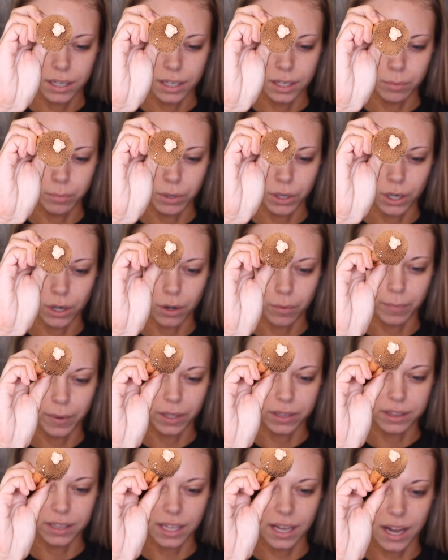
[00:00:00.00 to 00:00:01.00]
And I put out
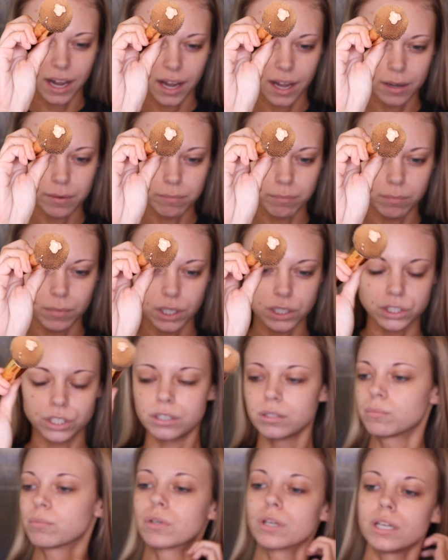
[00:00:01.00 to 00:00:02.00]
about that much
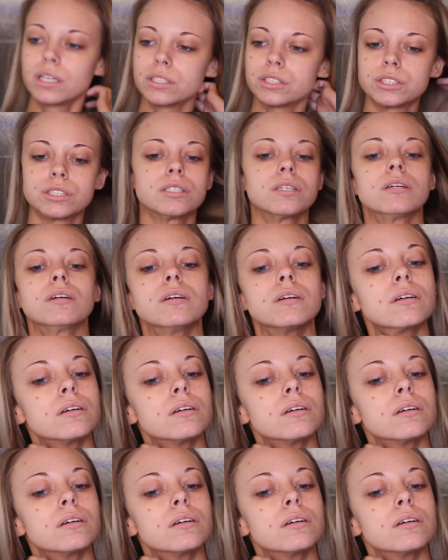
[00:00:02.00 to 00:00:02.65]
on the brush.